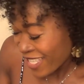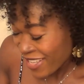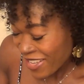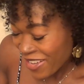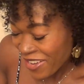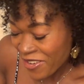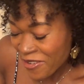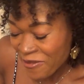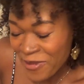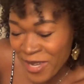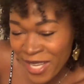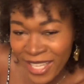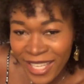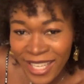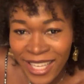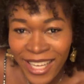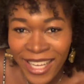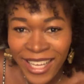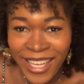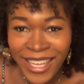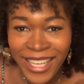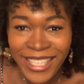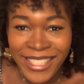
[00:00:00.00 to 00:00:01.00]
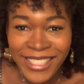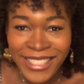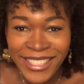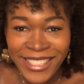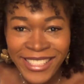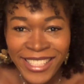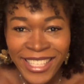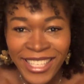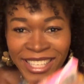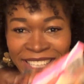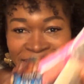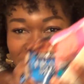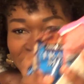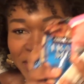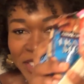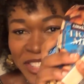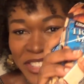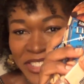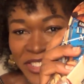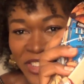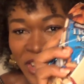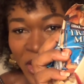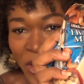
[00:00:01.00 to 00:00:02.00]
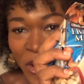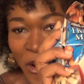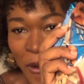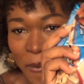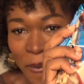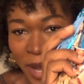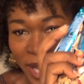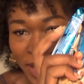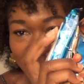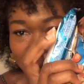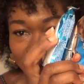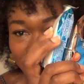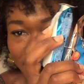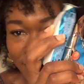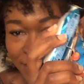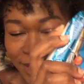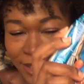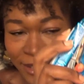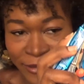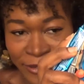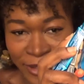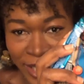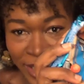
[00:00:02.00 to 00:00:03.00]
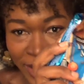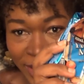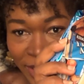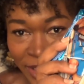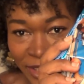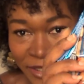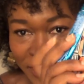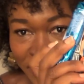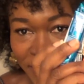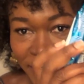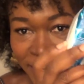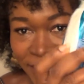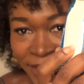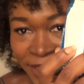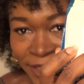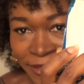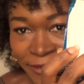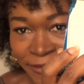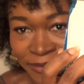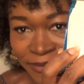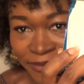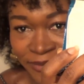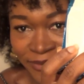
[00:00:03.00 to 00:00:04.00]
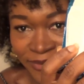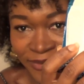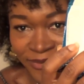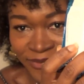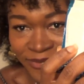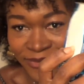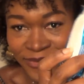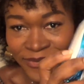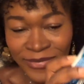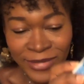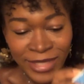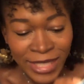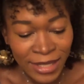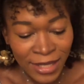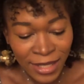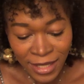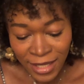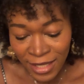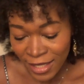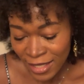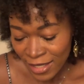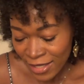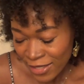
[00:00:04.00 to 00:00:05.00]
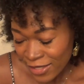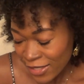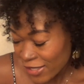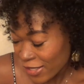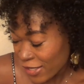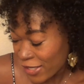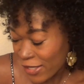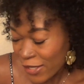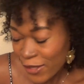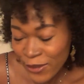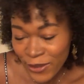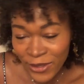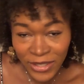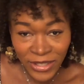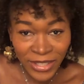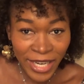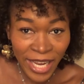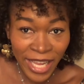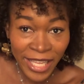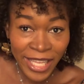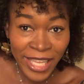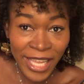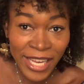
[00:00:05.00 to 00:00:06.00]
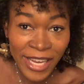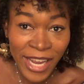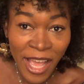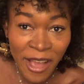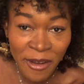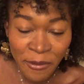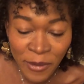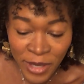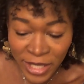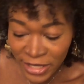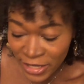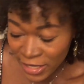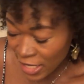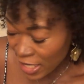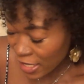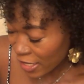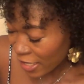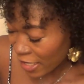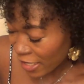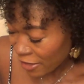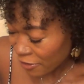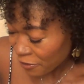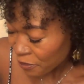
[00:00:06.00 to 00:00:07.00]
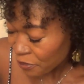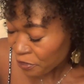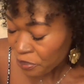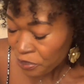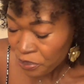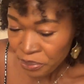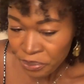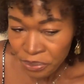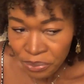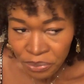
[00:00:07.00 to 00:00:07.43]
Oh my god. Those are all my goodies right here. Mm. So good. I cannot wait to eat it.